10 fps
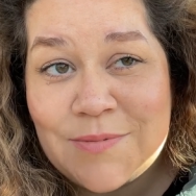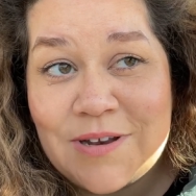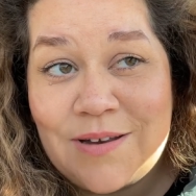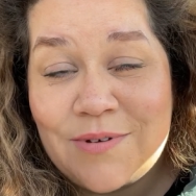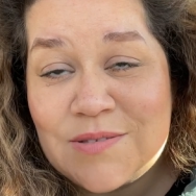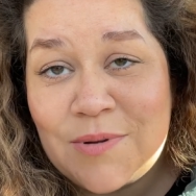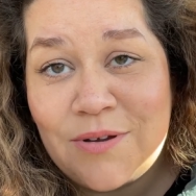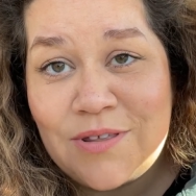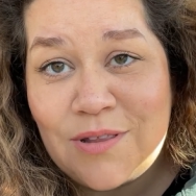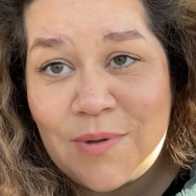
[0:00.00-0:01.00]
But anyways,
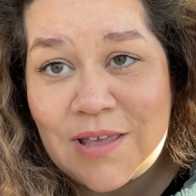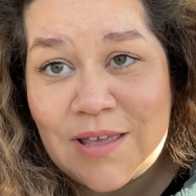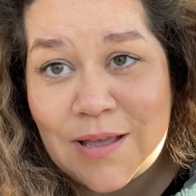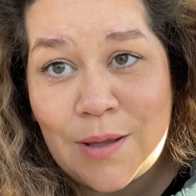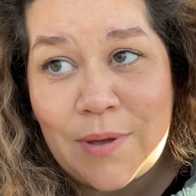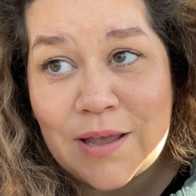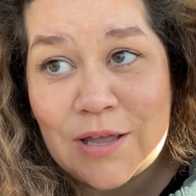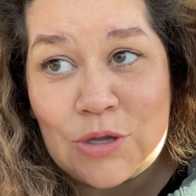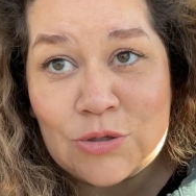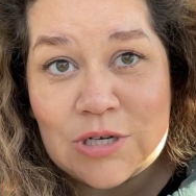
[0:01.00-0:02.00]
apparently they're making a comeback
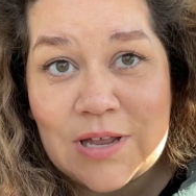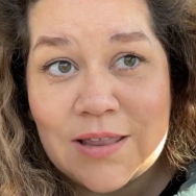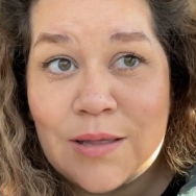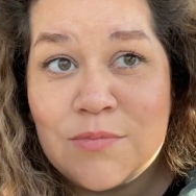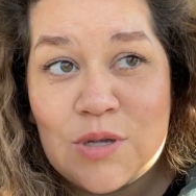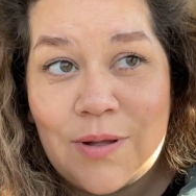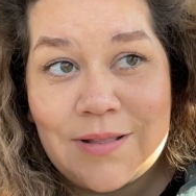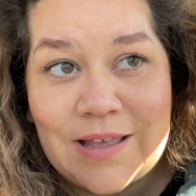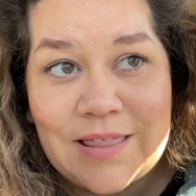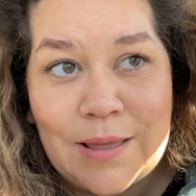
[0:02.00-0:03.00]
and you should get them. So I'll
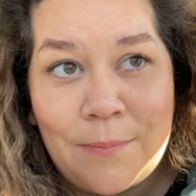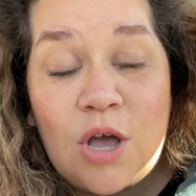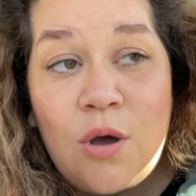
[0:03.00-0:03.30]
link them.